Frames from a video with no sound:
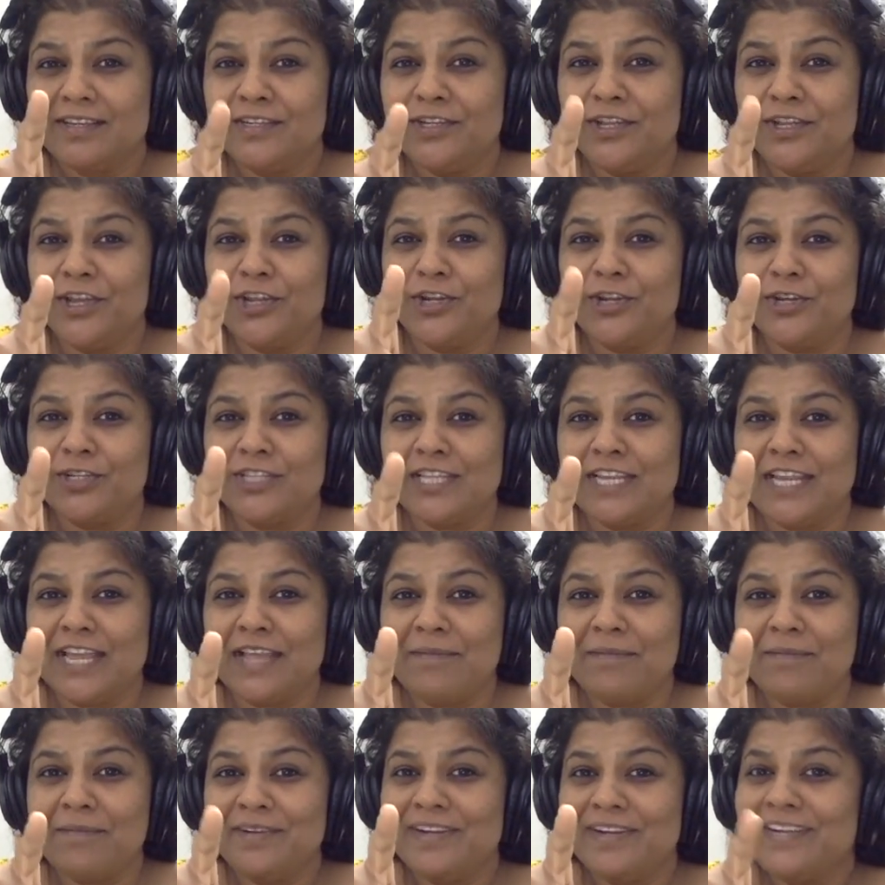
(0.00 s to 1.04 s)
Do you know the
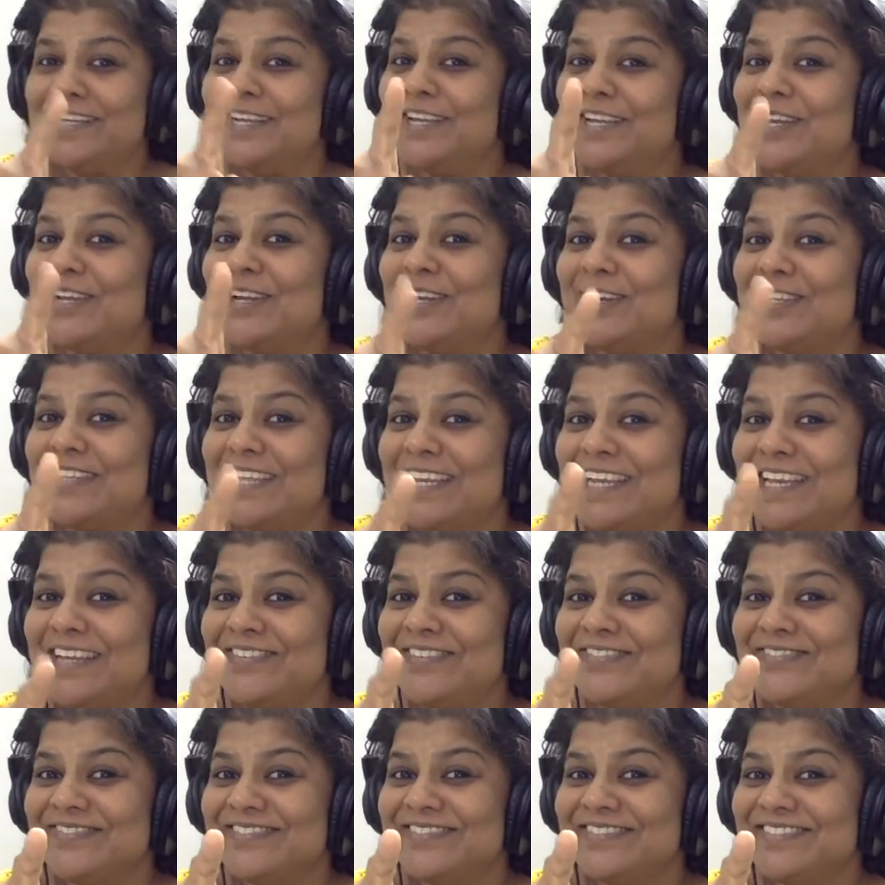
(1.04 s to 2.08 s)
name? Do you know the
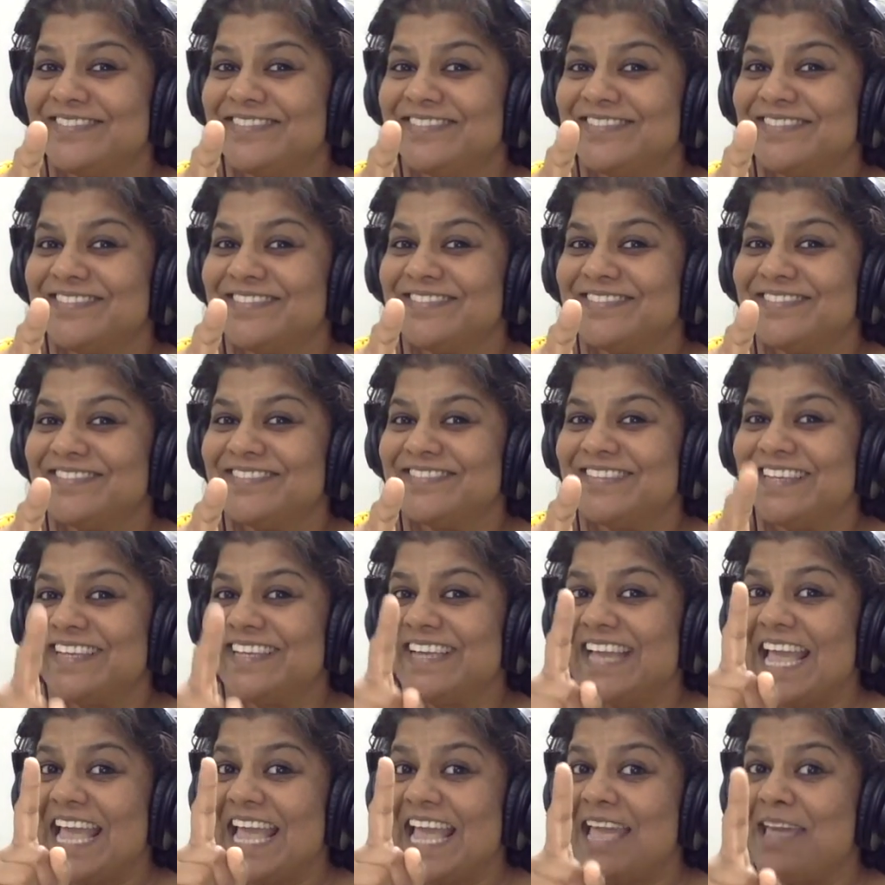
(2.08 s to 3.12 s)
name?
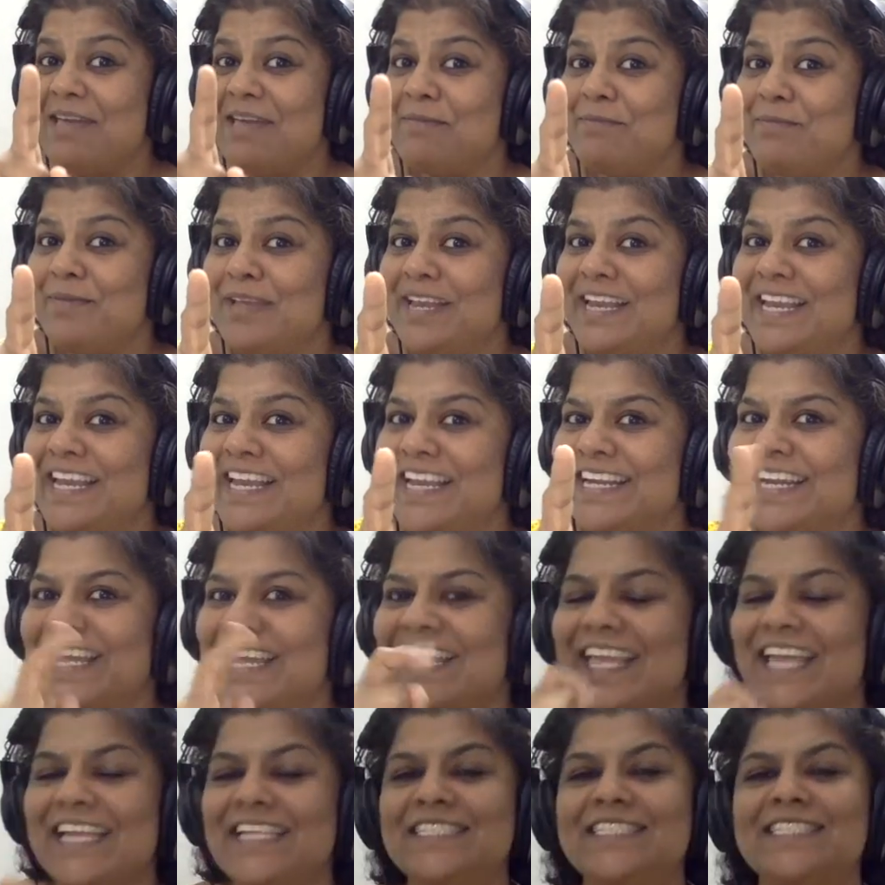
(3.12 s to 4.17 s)
Emily
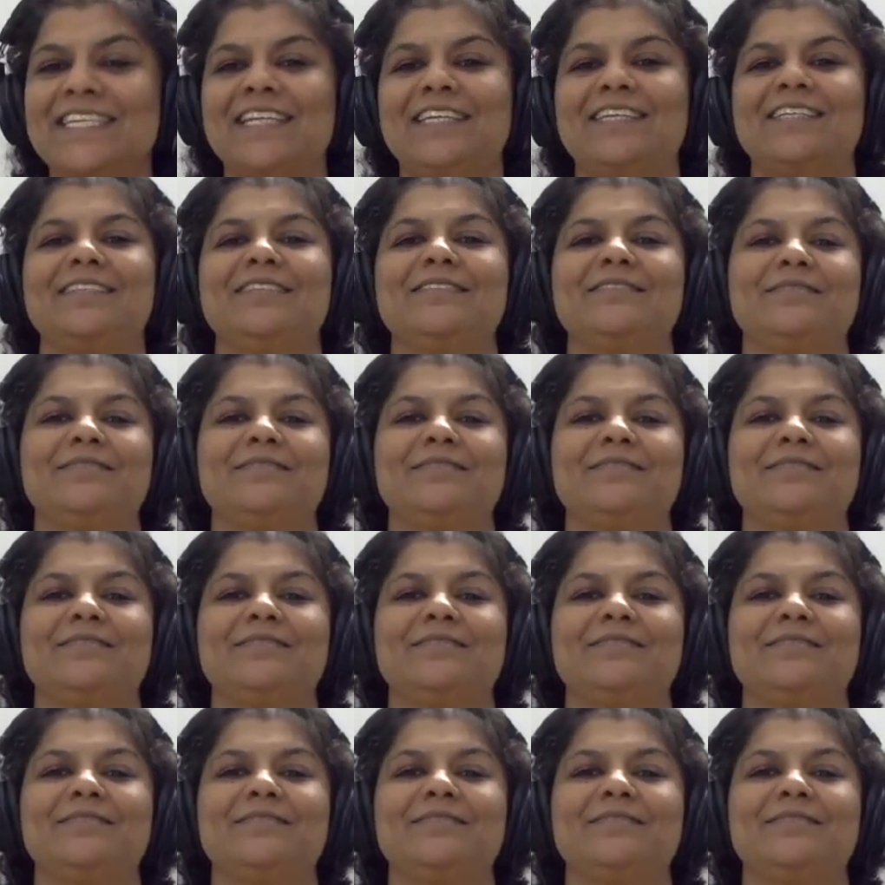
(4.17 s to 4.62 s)
Dickinson.